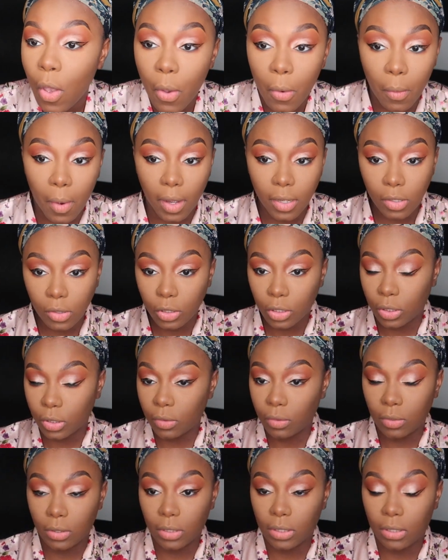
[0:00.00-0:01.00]
Why you
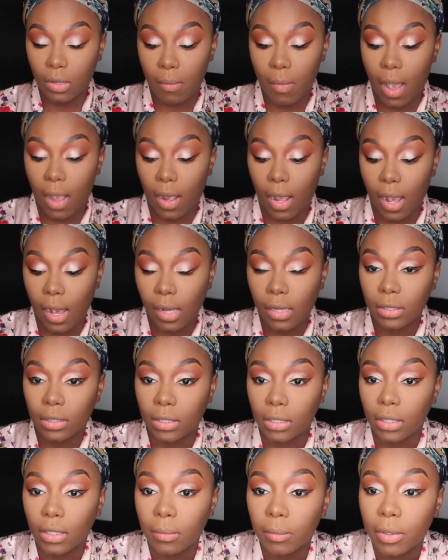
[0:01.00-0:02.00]
tuned into my
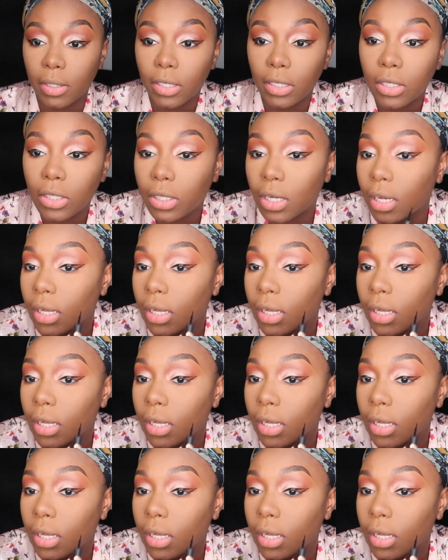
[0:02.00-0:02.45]
content, bitch?